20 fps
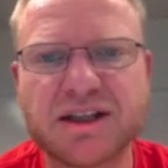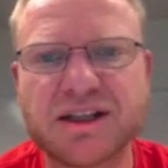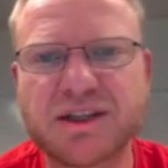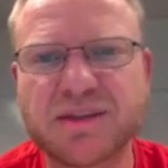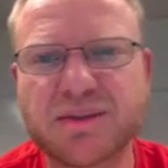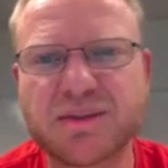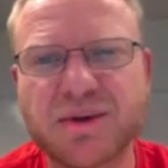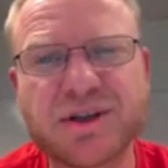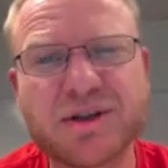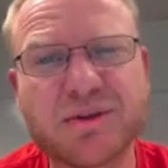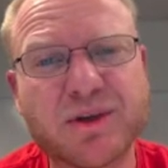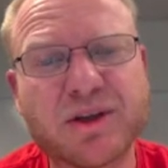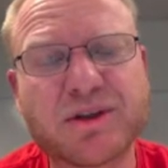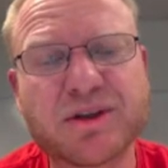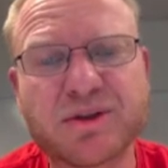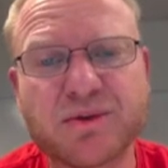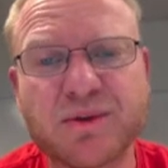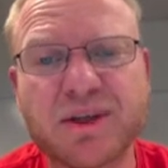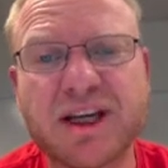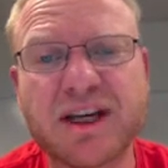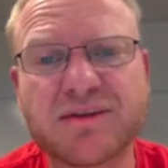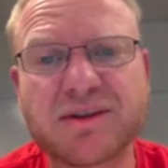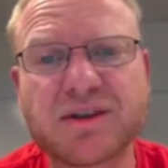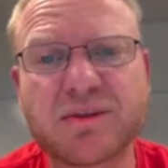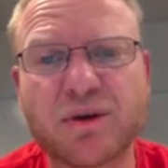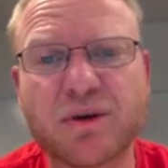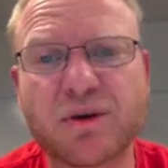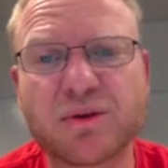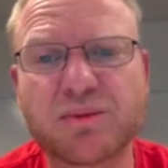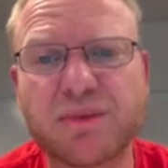especially because we have
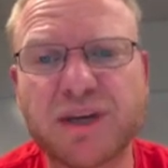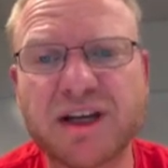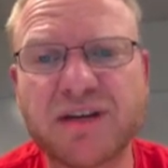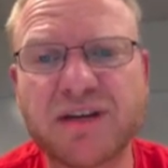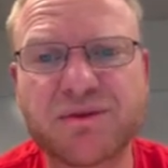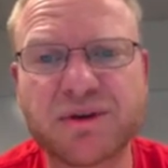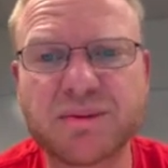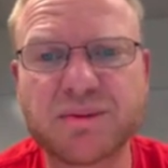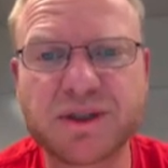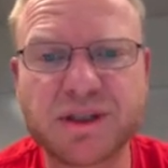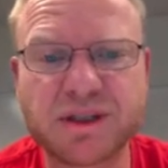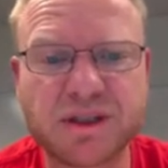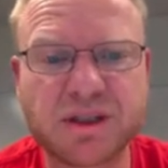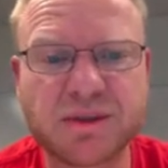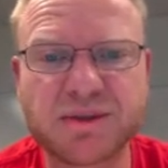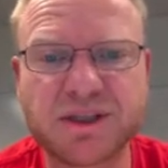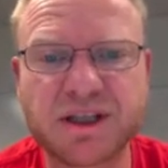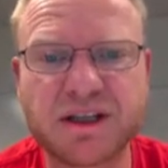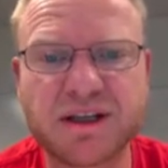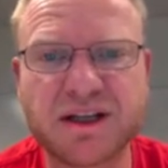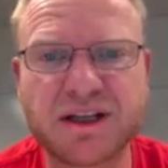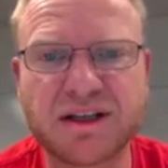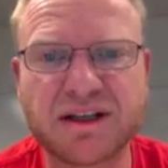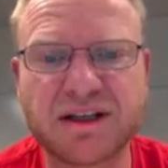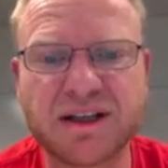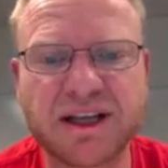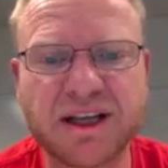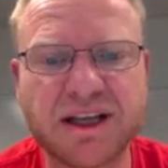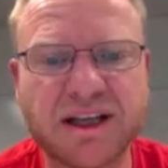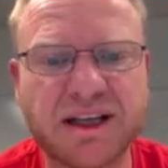some old mainframe systems and they